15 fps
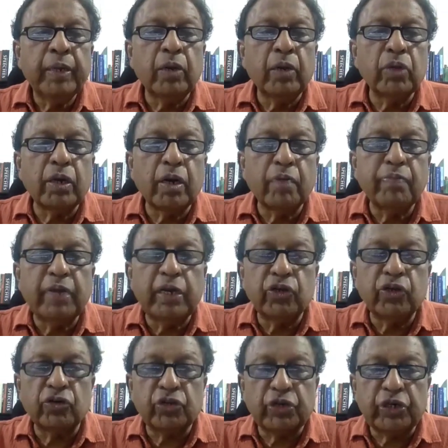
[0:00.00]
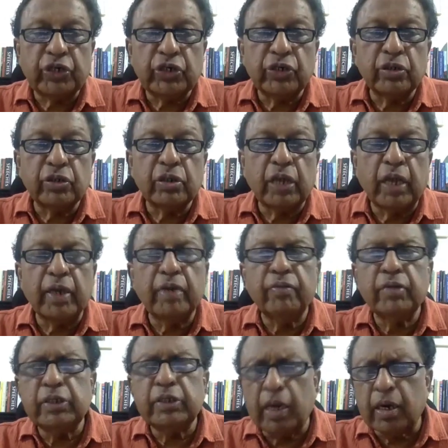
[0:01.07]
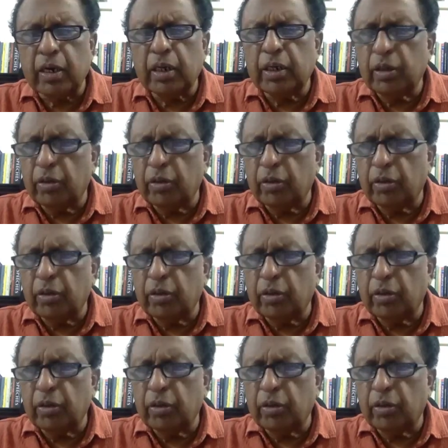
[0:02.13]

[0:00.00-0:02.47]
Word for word: Now there are many restrictions, and even generally